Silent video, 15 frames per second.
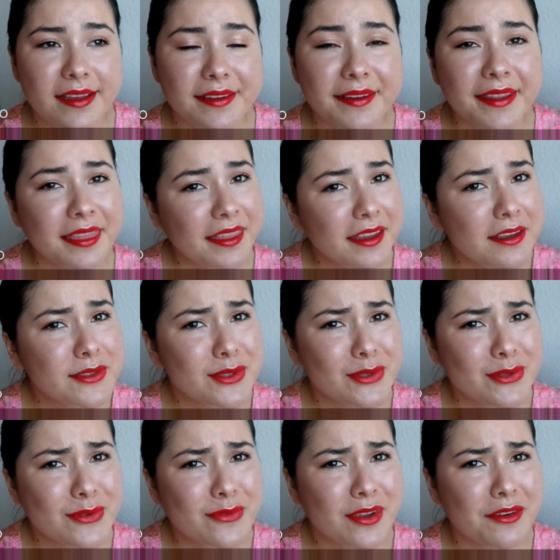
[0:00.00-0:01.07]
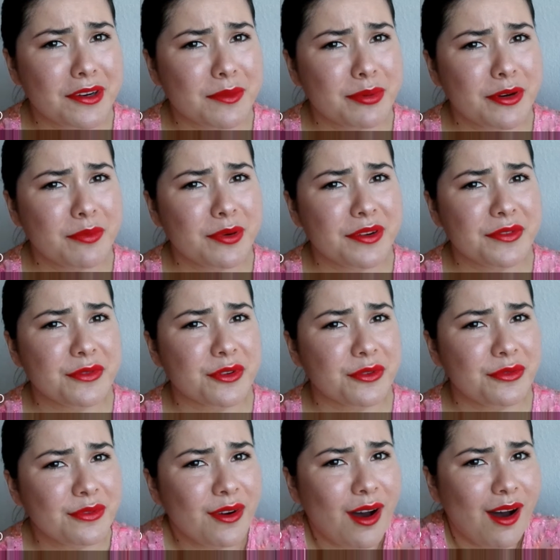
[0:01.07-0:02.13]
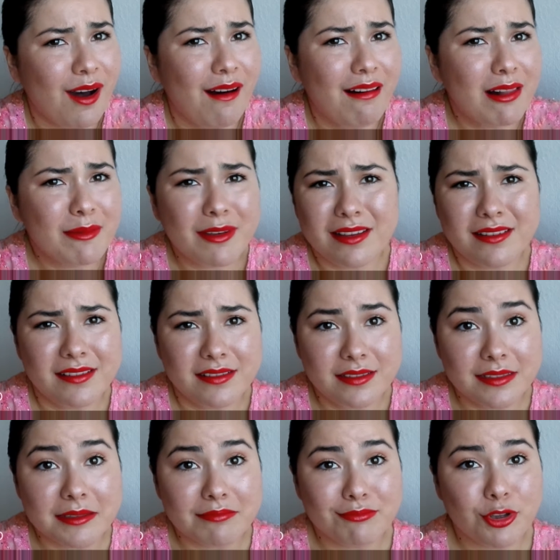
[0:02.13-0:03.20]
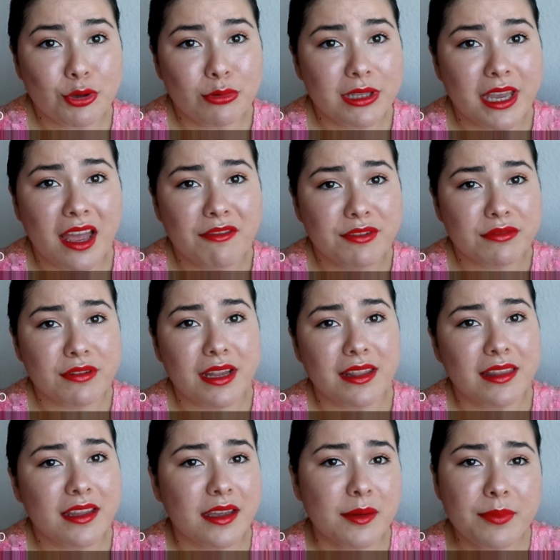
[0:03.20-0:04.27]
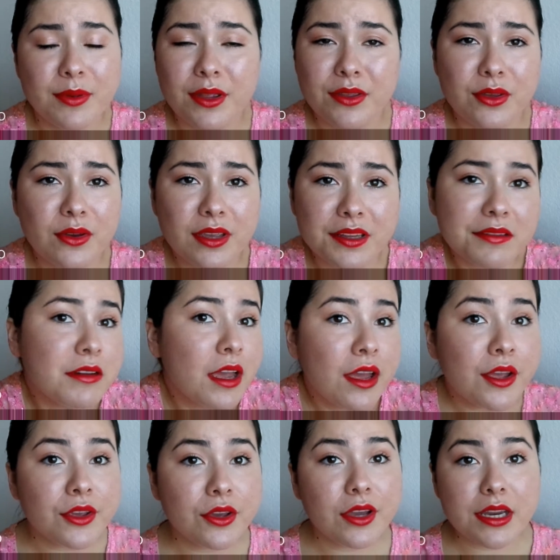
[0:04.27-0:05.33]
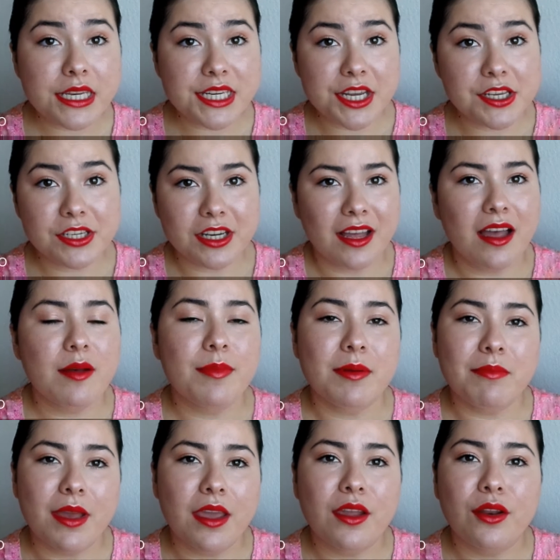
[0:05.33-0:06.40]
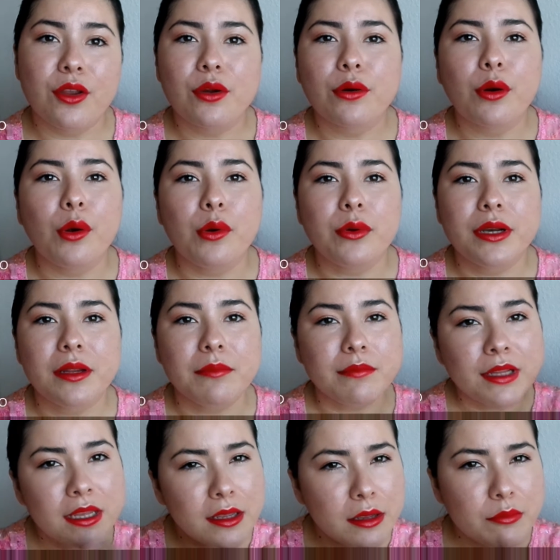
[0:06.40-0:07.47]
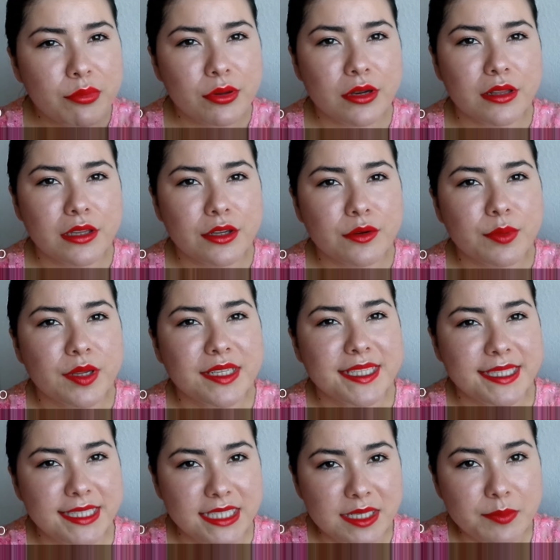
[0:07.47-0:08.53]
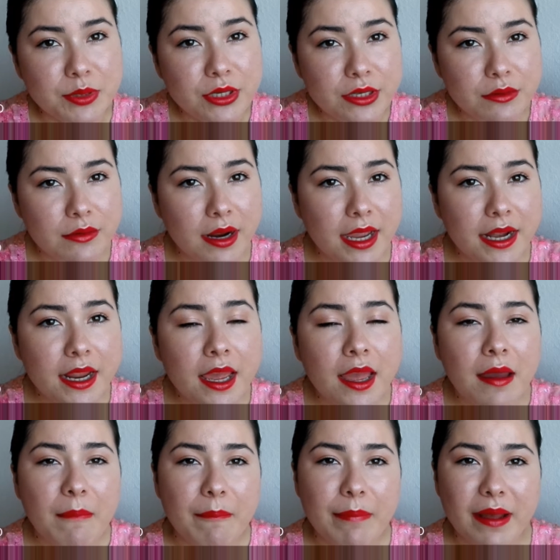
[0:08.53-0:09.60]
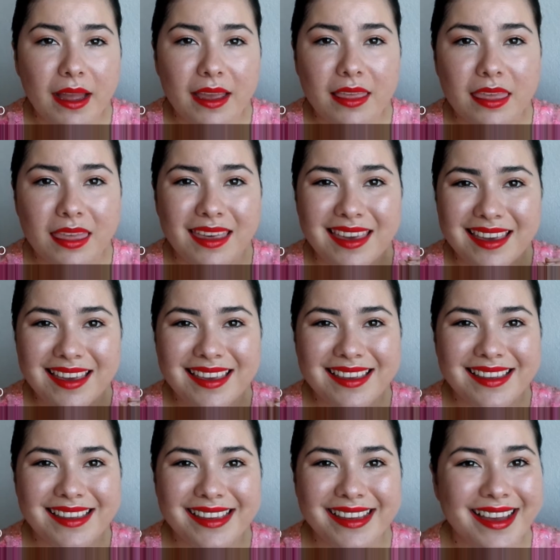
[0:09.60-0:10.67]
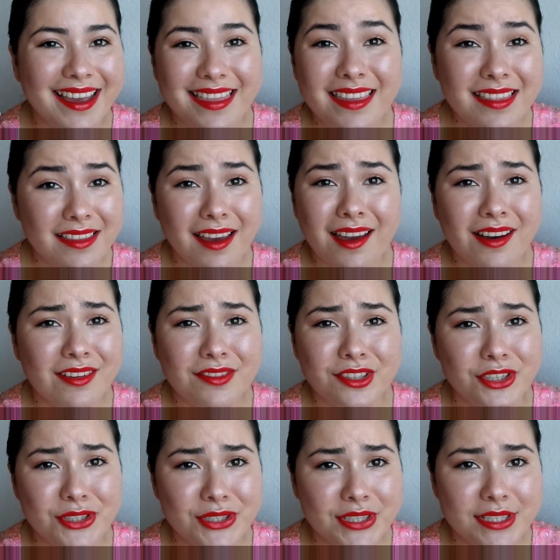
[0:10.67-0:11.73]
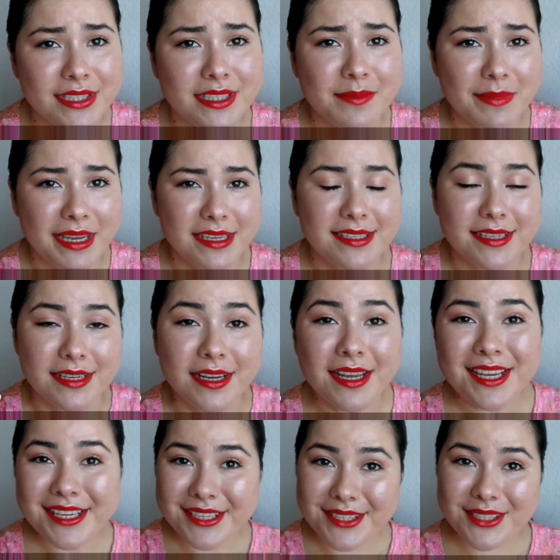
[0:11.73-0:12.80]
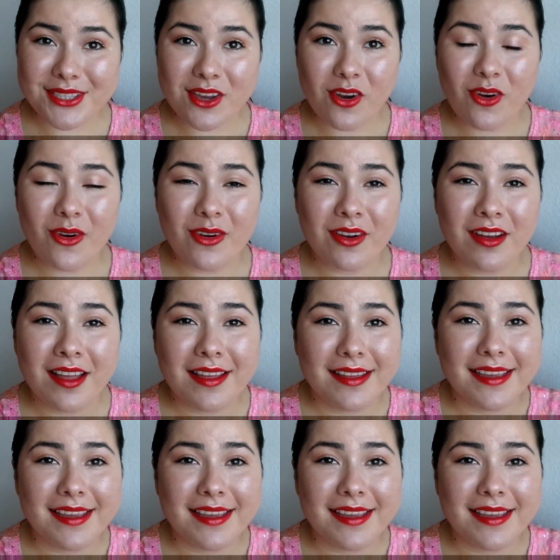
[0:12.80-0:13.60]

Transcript: I think it's also very appropriate for fall because you only have the red lip, and you can change it up and make it your own and put a little bit deeper red. But I think the cover is just amazing. So